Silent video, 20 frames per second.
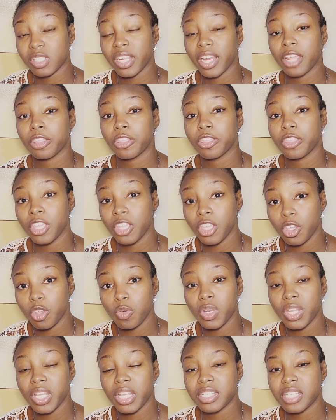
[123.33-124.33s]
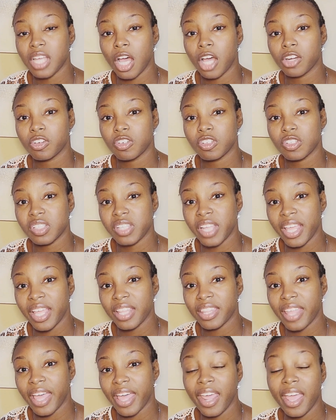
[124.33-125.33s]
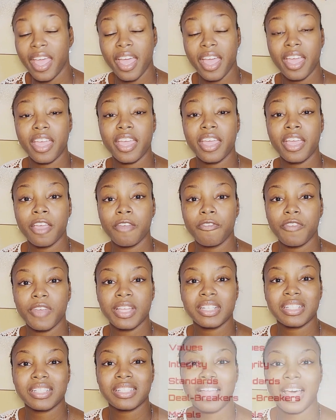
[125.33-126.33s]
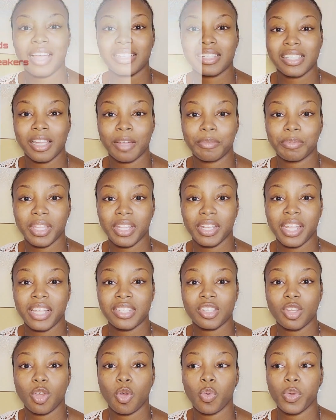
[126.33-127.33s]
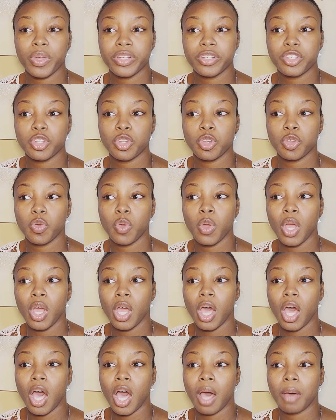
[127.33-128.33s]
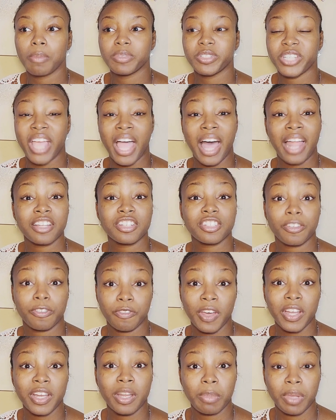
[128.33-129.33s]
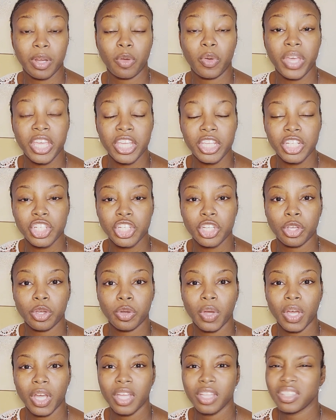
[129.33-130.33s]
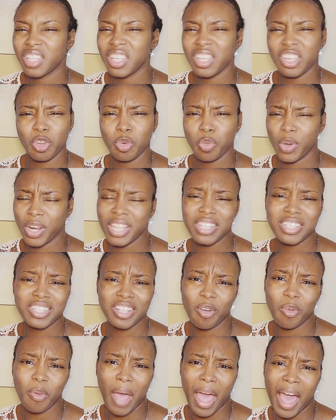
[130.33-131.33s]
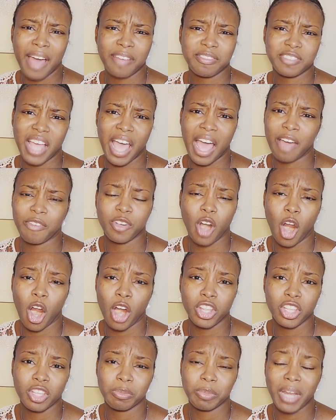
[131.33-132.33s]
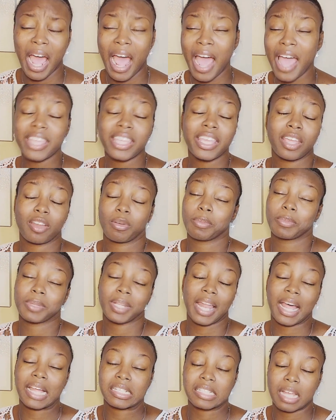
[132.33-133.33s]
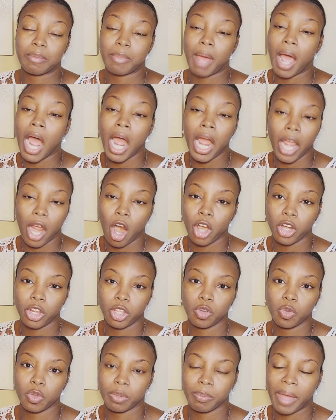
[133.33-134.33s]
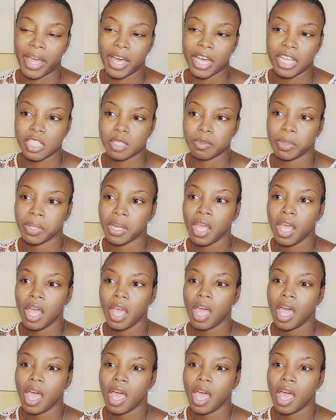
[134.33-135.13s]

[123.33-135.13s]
And I think you need to understand that if it's not something that's going to challenge a fundamental issue, then you really don't have to have an argument. I can't remember the last time I argued with my husband.